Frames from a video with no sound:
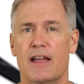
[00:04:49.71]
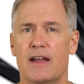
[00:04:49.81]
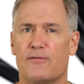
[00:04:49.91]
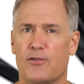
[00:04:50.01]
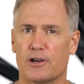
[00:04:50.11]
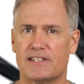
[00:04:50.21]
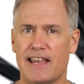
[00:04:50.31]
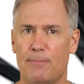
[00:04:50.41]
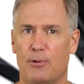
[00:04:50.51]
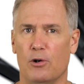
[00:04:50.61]
For
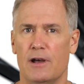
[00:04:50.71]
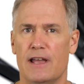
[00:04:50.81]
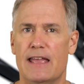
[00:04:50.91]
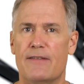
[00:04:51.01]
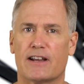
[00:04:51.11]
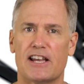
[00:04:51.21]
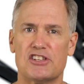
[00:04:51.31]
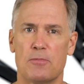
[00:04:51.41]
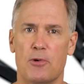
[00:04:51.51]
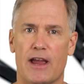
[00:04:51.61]
example, if a
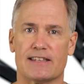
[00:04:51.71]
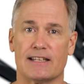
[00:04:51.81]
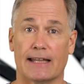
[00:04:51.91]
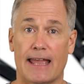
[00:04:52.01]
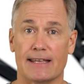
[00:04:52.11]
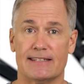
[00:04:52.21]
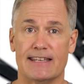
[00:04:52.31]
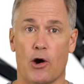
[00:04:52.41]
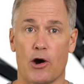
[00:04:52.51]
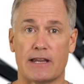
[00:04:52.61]
customer has a
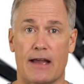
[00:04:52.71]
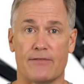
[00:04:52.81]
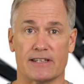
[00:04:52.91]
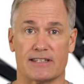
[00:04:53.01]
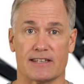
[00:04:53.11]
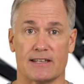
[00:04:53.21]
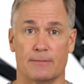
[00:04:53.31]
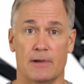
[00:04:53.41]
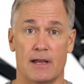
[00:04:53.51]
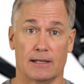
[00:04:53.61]
legacy archiving
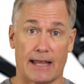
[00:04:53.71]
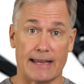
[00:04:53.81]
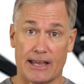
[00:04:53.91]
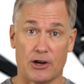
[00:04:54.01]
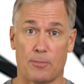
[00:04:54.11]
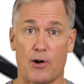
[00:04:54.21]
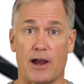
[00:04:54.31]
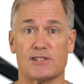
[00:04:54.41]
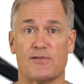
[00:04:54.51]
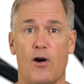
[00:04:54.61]
system like
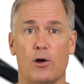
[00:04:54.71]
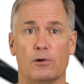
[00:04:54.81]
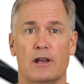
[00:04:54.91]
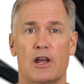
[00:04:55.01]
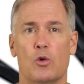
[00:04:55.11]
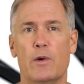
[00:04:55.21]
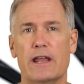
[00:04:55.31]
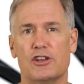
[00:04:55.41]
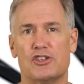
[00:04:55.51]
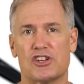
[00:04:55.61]
Enterprise Vault, we
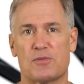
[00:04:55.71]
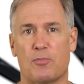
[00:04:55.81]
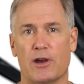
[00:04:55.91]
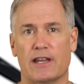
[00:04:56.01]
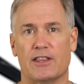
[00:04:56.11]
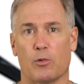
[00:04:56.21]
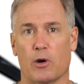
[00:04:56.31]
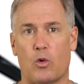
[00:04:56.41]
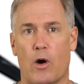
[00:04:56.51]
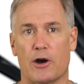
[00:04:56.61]
could just bring in the
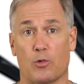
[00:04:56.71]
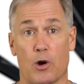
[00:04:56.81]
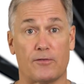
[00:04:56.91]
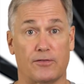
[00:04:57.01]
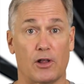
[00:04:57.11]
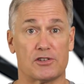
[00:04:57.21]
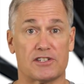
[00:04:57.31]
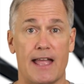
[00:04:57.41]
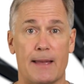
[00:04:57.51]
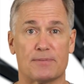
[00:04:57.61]
required workflow
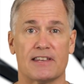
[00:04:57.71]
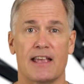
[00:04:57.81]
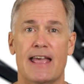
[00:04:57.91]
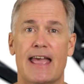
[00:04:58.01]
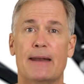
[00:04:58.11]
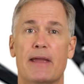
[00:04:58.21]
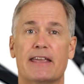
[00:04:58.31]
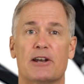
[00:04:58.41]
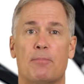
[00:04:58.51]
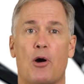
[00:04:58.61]
steps and
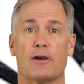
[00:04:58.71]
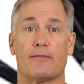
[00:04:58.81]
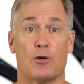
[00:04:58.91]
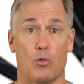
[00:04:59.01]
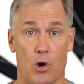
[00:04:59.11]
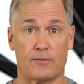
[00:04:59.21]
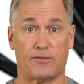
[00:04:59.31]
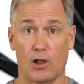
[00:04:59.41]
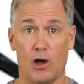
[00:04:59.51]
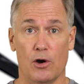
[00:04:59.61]
make it a part of the
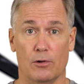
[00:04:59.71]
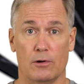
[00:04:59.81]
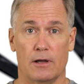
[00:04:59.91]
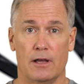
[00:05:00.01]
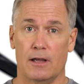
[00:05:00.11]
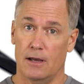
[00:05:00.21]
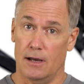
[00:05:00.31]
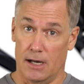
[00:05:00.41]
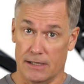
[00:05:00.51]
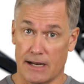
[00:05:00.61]
workflow.
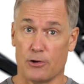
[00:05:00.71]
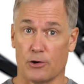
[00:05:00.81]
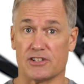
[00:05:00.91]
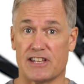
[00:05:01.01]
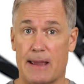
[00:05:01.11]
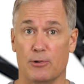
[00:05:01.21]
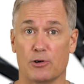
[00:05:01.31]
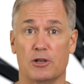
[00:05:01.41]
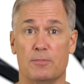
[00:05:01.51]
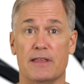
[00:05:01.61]
Another example
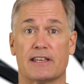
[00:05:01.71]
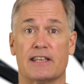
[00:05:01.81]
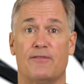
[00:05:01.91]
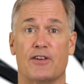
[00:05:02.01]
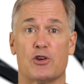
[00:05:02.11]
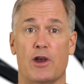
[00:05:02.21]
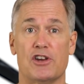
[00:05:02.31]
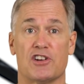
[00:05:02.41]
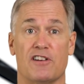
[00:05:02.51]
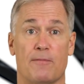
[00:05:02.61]
could be the
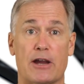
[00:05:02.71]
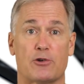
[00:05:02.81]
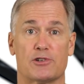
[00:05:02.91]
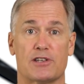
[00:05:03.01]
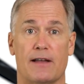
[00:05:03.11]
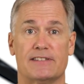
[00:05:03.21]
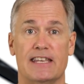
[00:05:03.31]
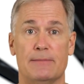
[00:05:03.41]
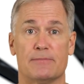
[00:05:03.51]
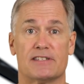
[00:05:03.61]
configuration of Microsoft
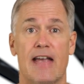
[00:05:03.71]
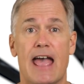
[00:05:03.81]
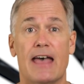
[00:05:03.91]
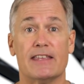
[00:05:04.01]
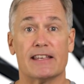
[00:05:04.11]
Teams and the